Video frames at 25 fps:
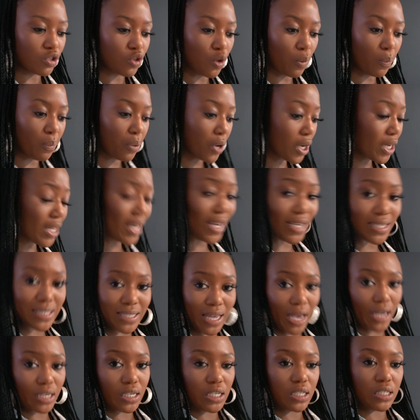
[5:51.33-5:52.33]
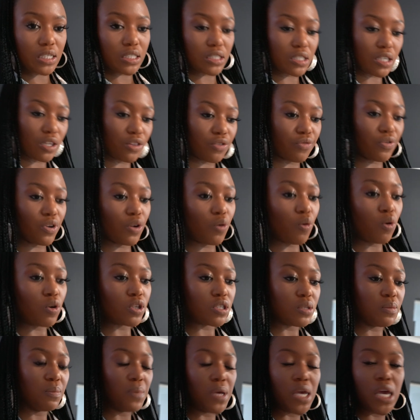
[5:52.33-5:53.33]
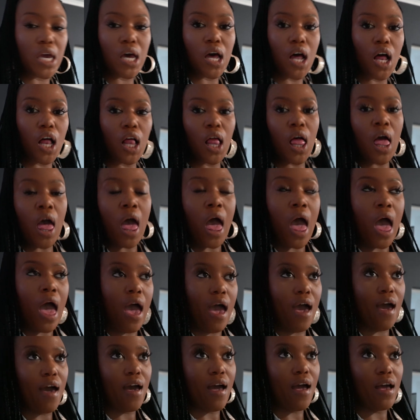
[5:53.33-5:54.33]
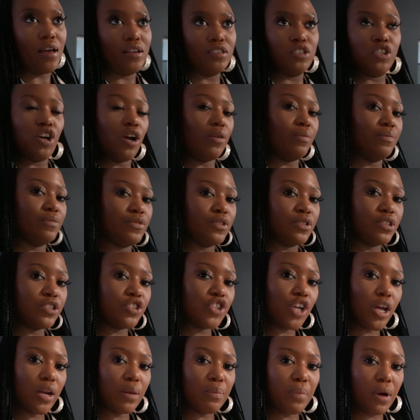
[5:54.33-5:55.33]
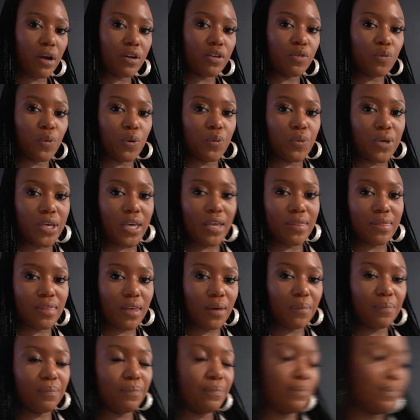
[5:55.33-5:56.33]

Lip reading: So pretty excited. It's a 3-course meal and yeah, chat about it when we get there.